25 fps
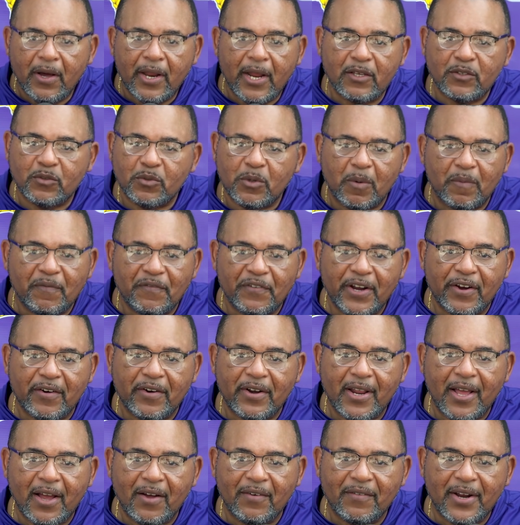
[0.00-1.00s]
Well, that's what I'm
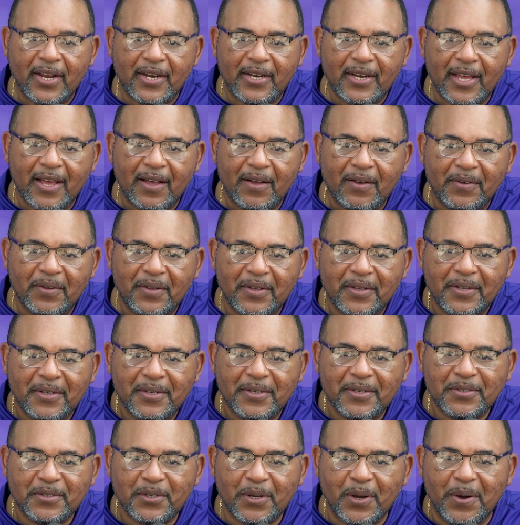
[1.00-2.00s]
figuring out right now.
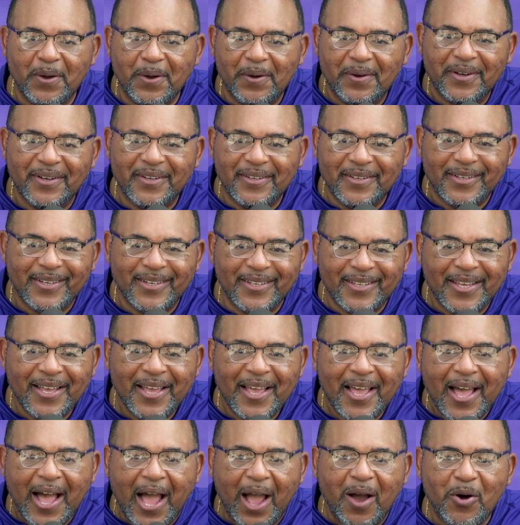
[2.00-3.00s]
So
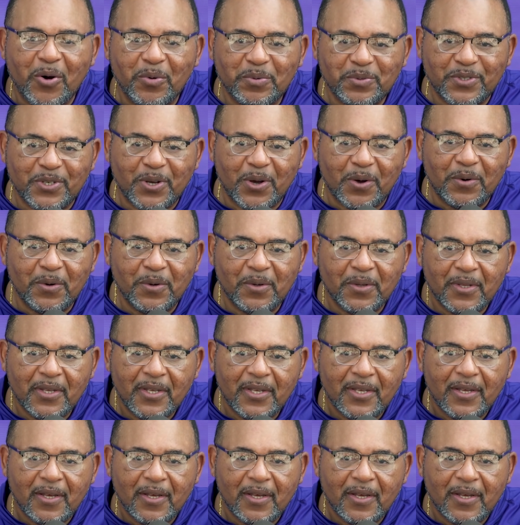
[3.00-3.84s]
I hope so.